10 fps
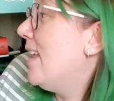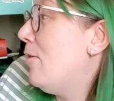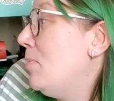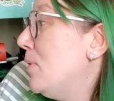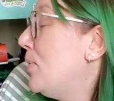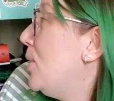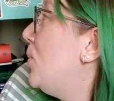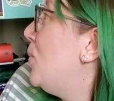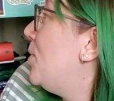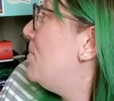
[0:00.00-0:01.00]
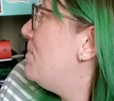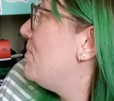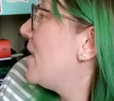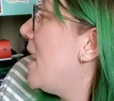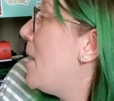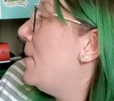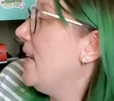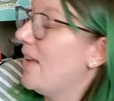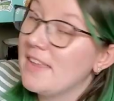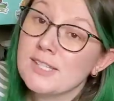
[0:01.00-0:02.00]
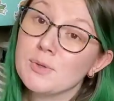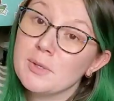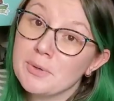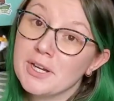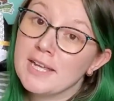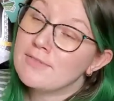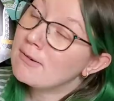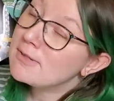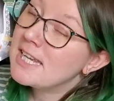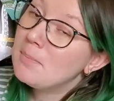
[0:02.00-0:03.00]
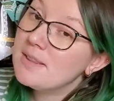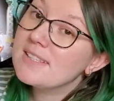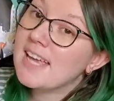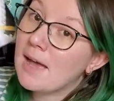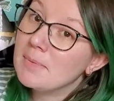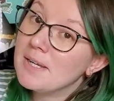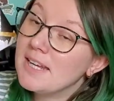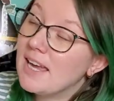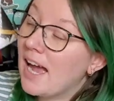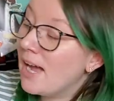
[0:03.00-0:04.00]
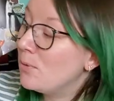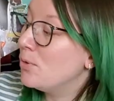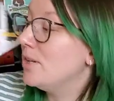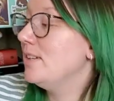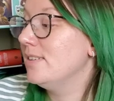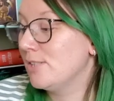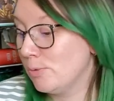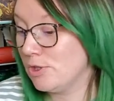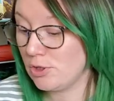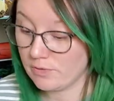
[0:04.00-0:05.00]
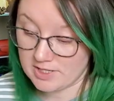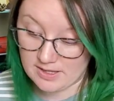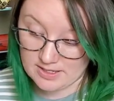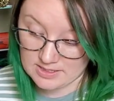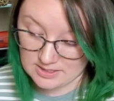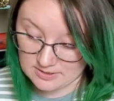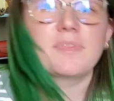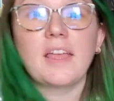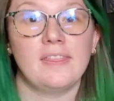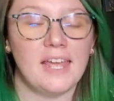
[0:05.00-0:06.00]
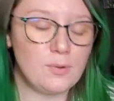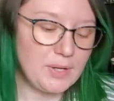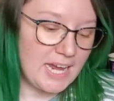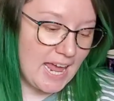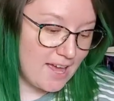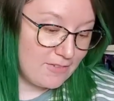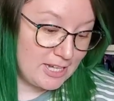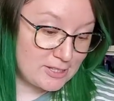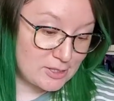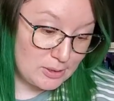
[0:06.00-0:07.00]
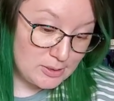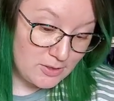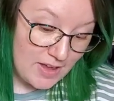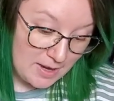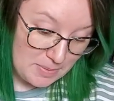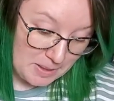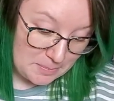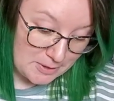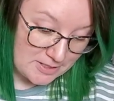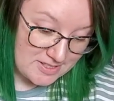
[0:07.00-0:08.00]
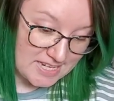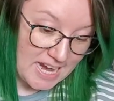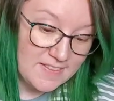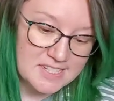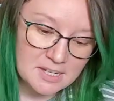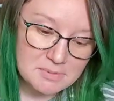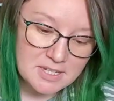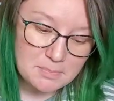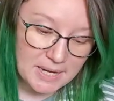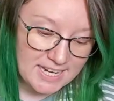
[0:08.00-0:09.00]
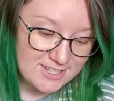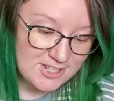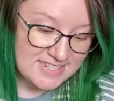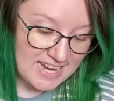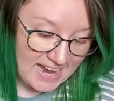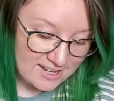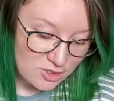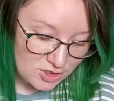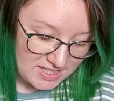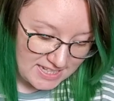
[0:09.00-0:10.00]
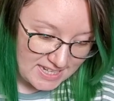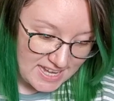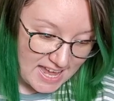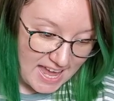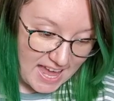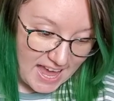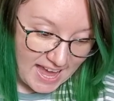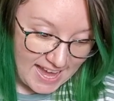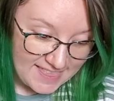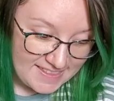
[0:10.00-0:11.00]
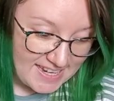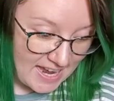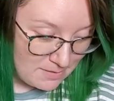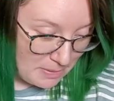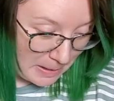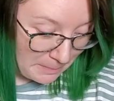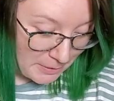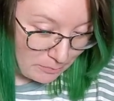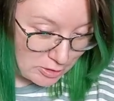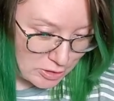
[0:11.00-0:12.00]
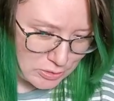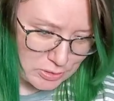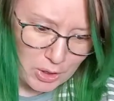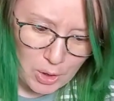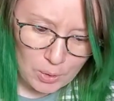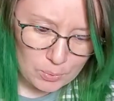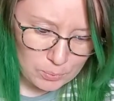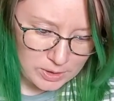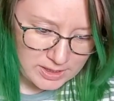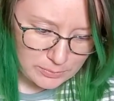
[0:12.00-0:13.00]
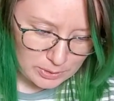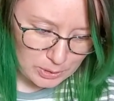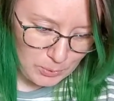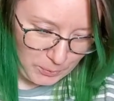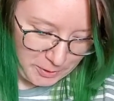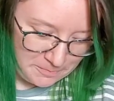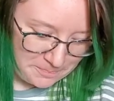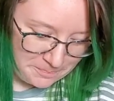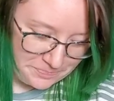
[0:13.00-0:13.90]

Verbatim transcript: That would be really cool. But yeah, that's really pretty. If I was keeping this copy, I would switch it over to this. Then we have exclusive end papers, and the tipped-in page is actually on the end paper, which is really, really cool.